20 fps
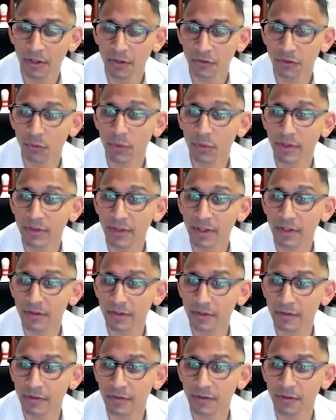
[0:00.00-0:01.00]
So we think
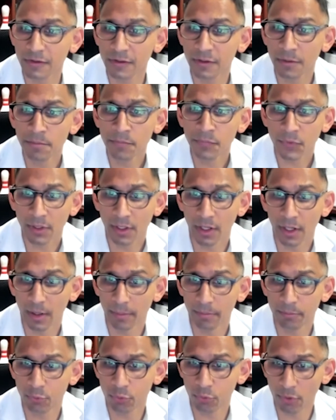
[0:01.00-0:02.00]
this is
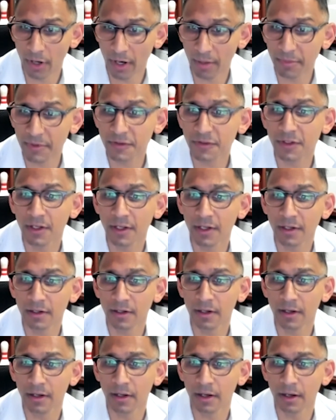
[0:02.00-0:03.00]

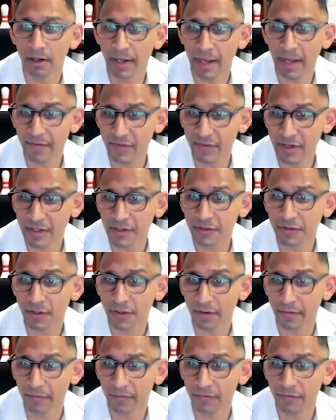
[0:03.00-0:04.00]
promising evidence
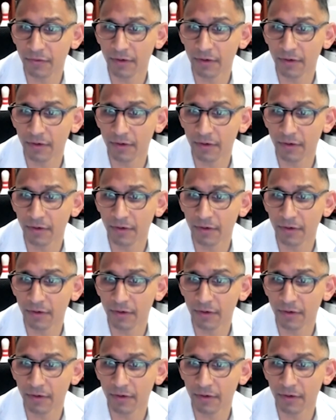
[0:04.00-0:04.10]
of